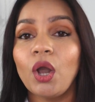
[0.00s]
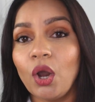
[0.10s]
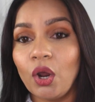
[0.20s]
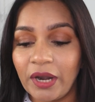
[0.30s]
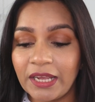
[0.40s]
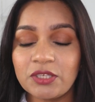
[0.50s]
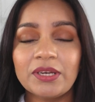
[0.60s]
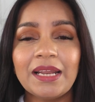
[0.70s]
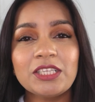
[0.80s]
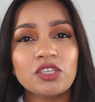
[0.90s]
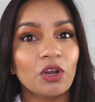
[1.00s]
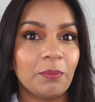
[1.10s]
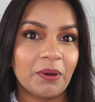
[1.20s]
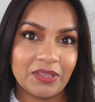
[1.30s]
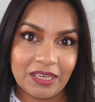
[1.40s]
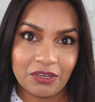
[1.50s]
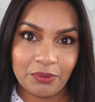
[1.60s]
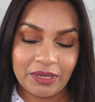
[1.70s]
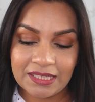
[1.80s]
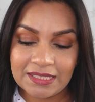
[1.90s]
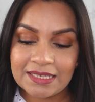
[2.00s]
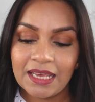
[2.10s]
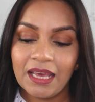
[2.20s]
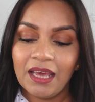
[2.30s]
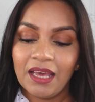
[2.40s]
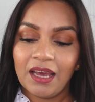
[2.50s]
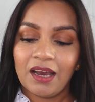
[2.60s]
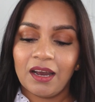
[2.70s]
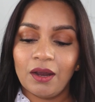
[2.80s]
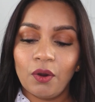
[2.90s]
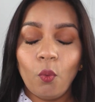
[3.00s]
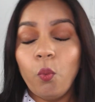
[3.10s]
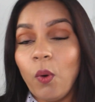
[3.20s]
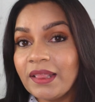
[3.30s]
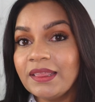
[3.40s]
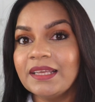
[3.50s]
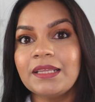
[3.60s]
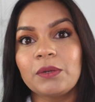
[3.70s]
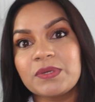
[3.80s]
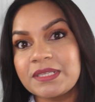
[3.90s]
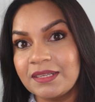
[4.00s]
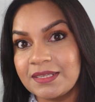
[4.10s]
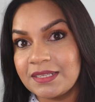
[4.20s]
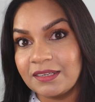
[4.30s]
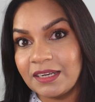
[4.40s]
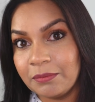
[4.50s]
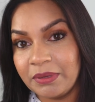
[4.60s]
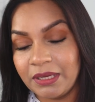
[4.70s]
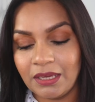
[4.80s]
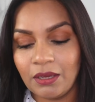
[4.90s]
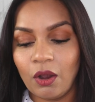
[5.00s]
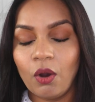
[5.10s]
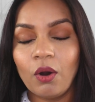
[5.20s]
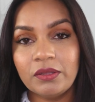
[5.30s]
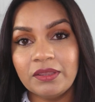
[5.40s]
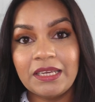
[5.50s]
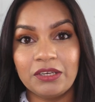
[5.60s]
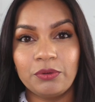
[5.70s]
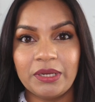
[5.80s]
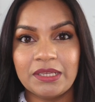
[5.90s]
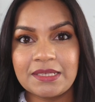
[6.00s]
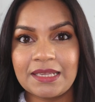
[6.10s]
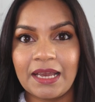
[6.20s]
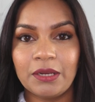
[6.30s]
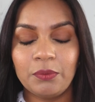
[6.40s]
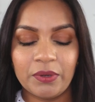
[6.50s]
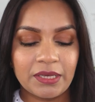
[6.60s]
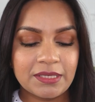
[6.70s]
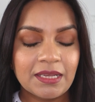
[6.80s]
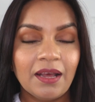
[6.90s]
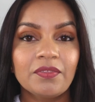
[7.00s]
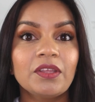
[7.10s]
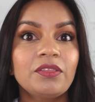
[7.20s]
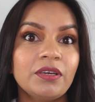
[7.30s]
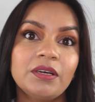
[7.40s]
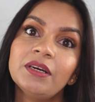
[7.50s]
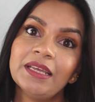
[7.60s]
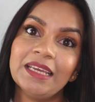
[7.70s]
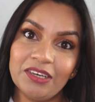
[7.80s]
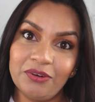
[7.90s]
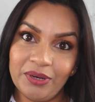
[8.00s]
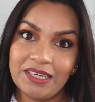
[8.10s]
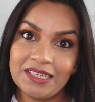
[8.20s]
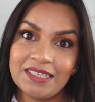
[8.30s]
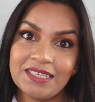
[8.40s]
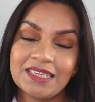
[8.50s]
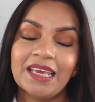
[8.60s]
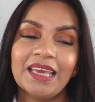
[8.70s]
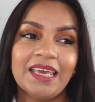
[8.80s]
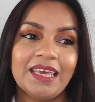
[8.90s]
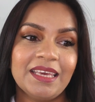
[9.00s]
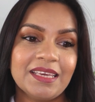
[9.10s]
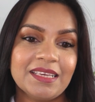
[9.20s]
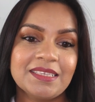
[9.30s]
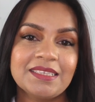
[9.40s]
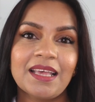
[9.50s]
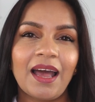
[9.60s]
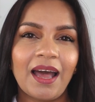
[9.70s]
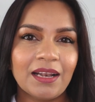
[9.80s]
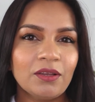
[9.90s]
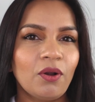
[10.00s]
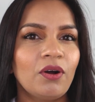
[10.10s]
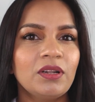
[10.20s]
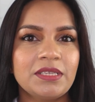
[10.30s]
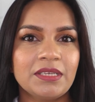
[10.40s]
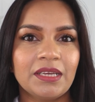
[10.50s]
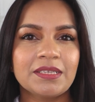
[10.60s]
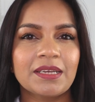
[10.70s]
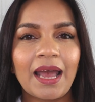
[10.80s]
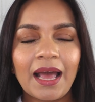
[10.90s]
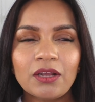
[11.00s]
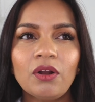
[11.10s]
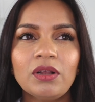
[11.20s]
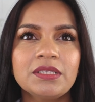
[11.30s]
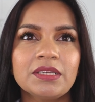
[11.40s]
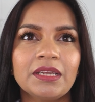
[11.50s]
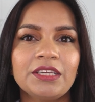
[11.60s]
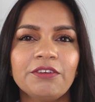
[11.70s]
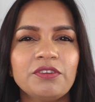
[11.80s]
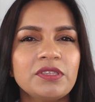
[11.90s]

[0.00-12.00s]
All right, so let's talk about the ingredients. One thing that was concerning me on the ingredient side was the third ingredient is alcohol denate. And alcohol denate, if you